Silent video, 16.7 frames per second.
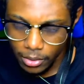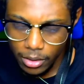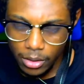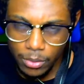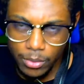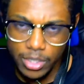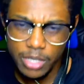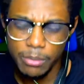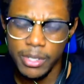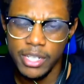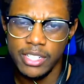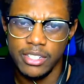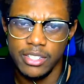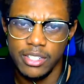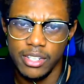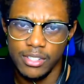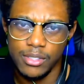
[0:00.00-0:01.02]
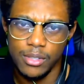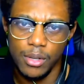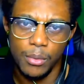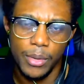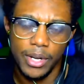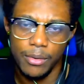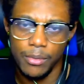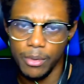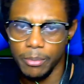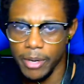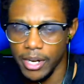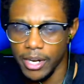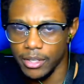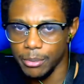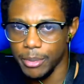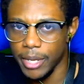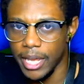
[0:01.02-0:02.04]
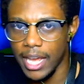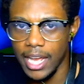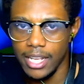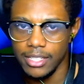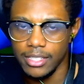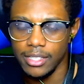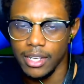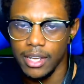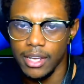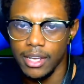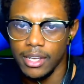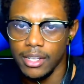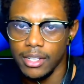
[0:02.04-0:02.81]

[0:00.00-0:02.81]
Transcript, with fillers: Which means there's no way to repair the past.